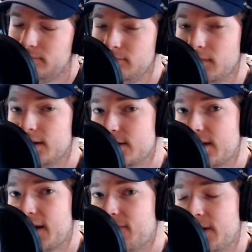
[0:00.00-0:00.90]
and
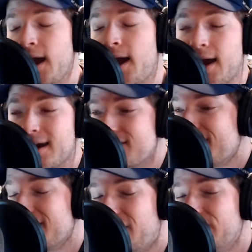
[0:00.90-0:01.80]
save the day. And you
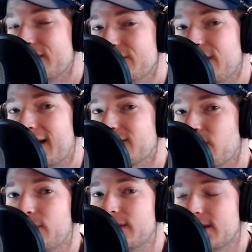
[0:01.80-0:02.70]
can only do that so
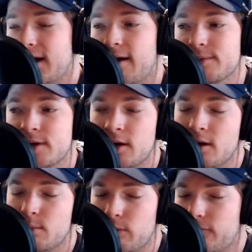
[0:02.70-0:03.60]
many times
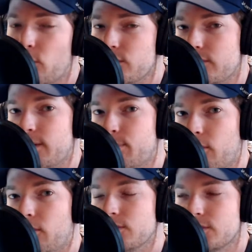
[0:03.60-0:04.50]
before you get
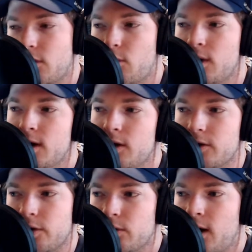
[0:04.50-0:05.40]
burned. So
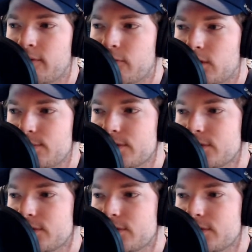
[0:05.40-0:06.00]
the O-line for Clemson is